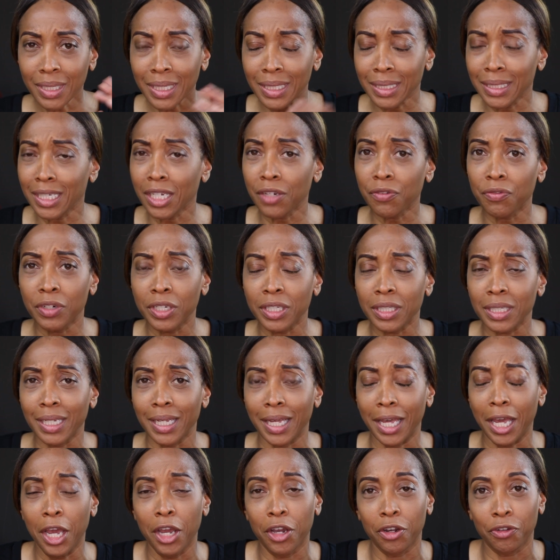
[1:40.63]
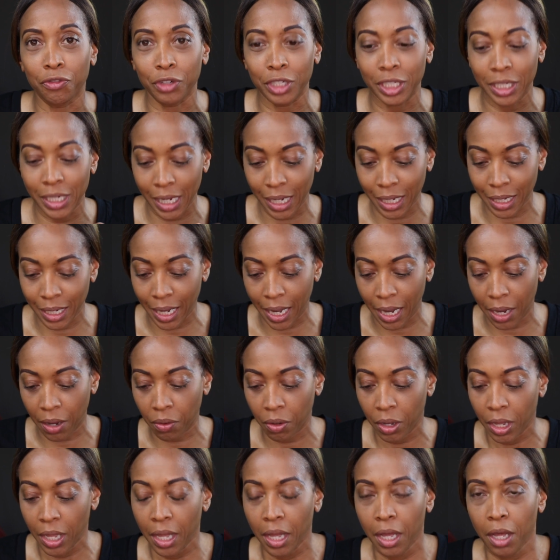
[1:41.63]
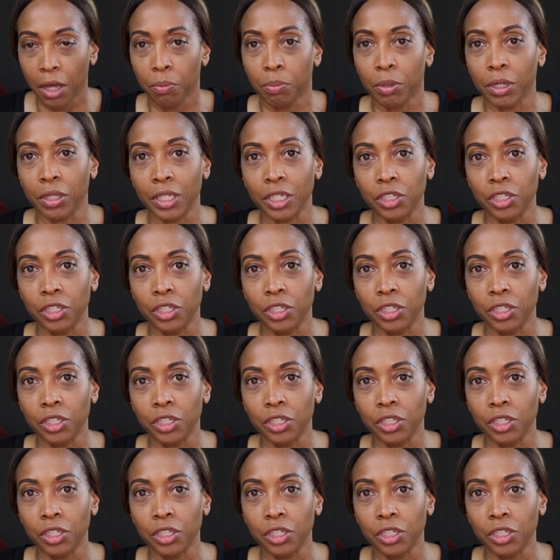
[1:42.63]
definitely every day now. But